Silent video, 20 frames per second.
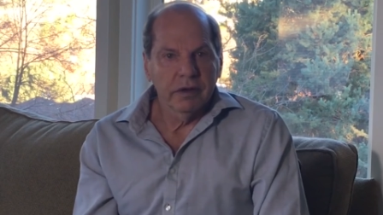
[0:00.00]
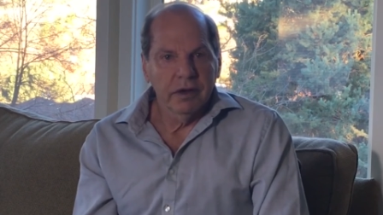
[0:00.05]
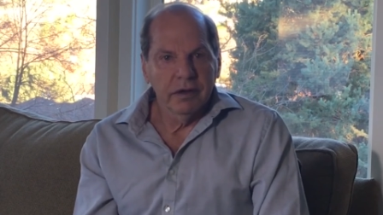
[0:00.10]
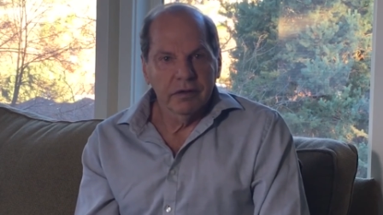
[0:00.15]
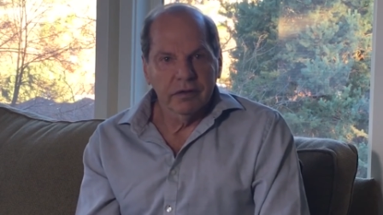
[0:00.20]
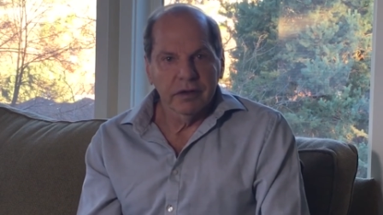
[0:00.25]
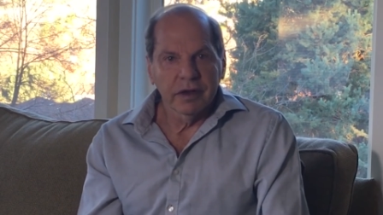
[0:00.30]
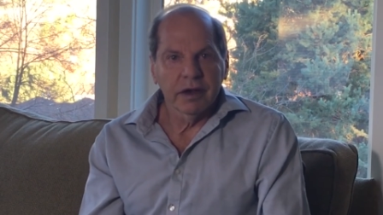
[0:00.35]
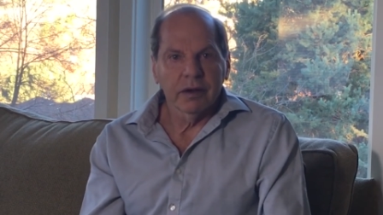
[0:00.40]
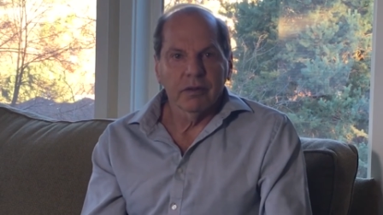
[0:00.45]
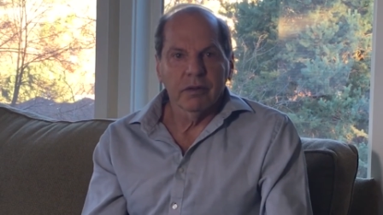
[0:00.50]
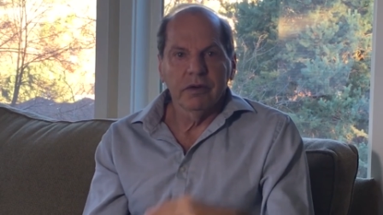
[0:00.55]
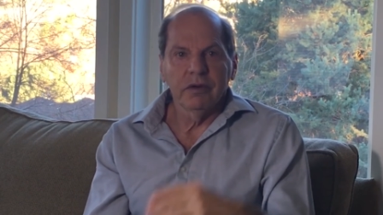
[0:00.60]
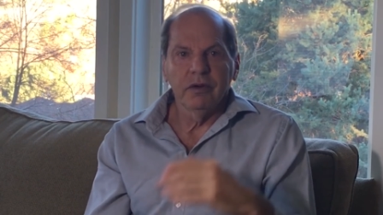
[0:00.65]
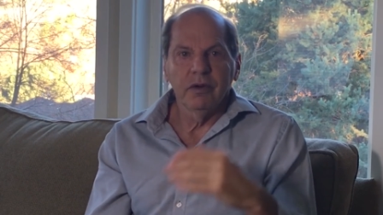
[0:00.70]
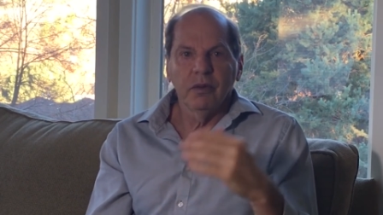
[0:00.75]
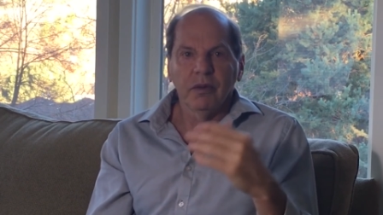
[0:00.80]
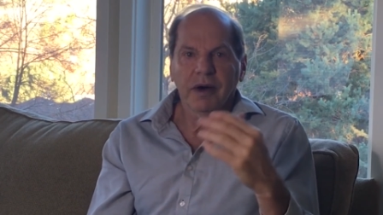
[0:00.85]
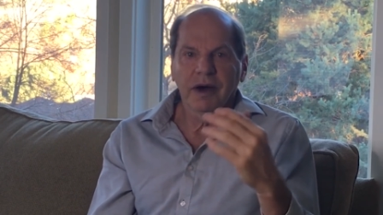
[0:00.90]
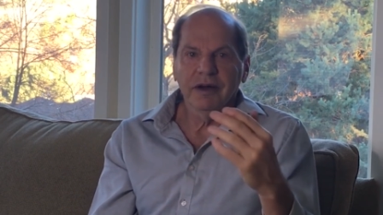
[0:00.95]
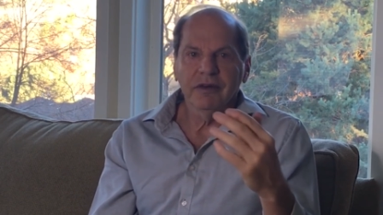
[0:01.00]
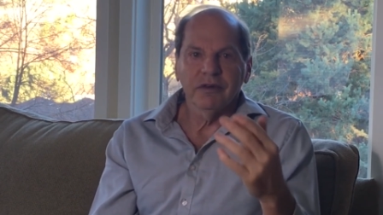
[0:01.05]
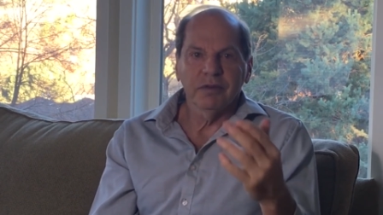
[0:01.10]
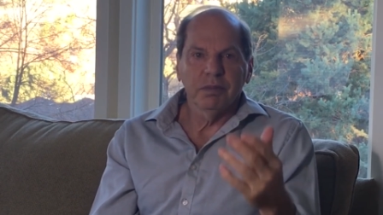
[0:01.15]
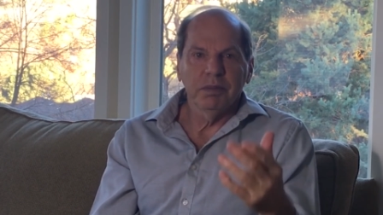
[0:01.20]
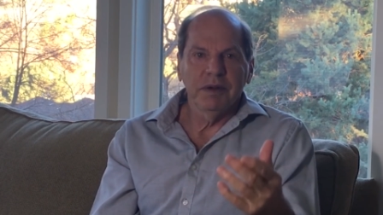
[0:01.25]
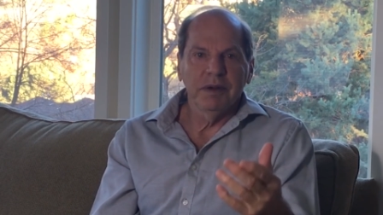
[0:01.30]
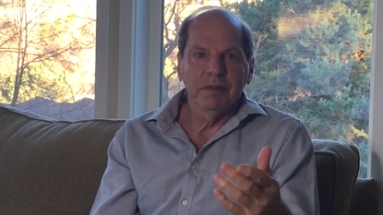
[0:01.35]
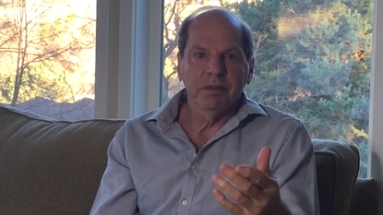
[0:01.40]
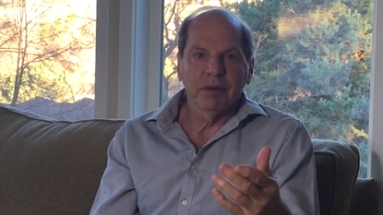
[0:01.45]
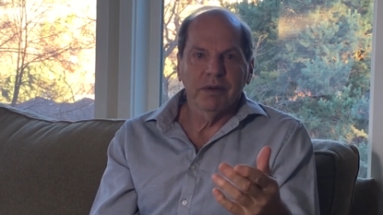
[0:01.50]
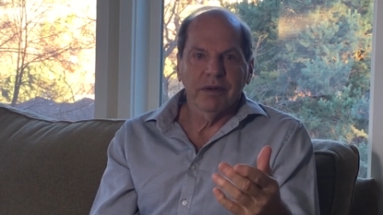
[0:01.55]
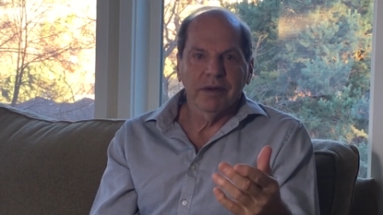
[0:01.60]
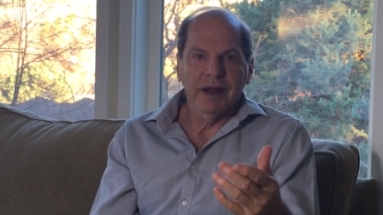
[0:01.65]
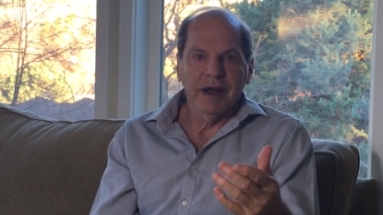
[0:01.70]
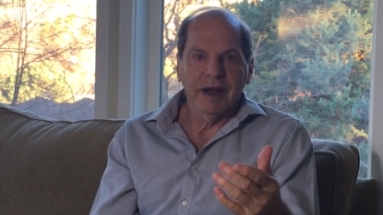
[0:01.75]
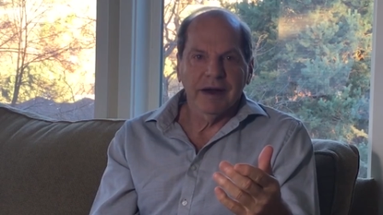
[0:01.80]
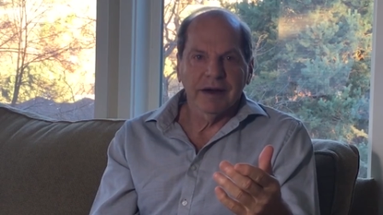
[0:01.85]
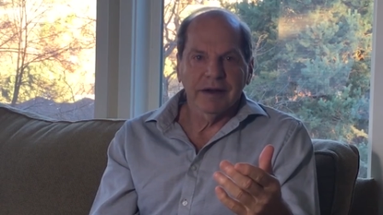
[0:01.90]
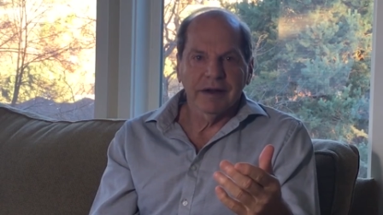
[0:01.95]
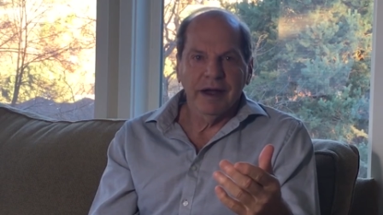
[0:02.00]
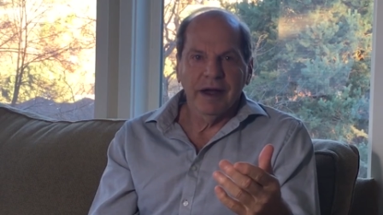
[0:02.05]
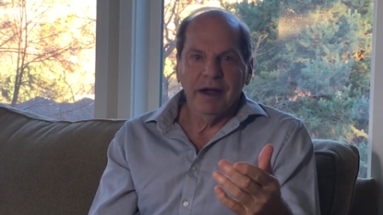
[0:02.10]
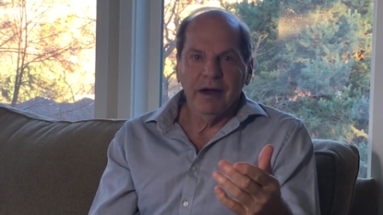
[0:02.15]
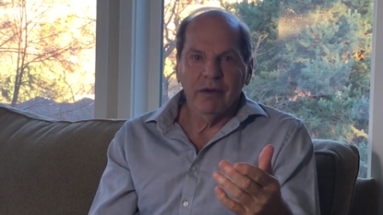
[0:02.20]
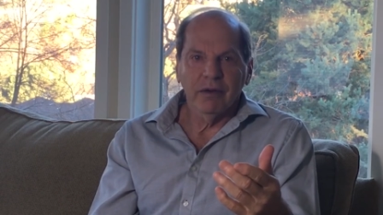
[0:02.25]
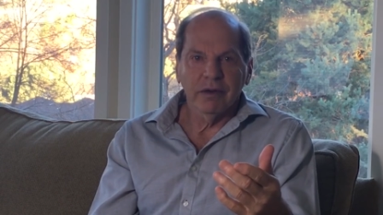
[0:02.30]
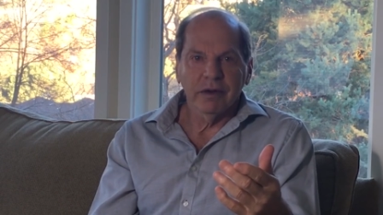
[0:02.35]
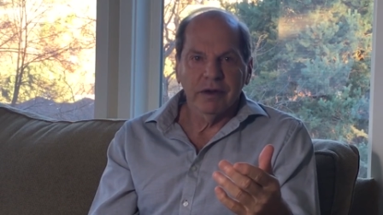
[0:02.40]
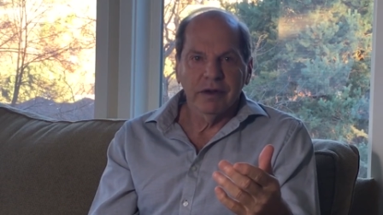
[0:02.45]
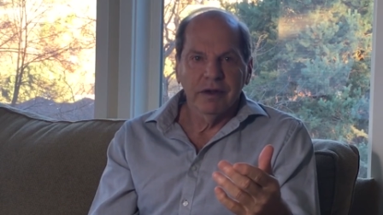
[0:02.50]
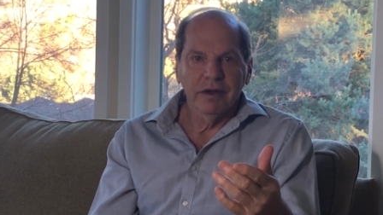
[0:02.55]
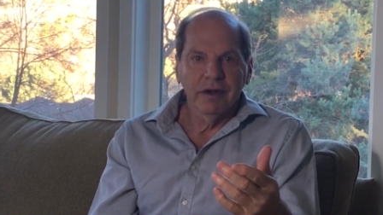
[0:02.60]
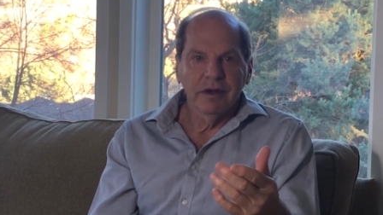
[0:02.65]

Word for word: it's like when you watch people act out,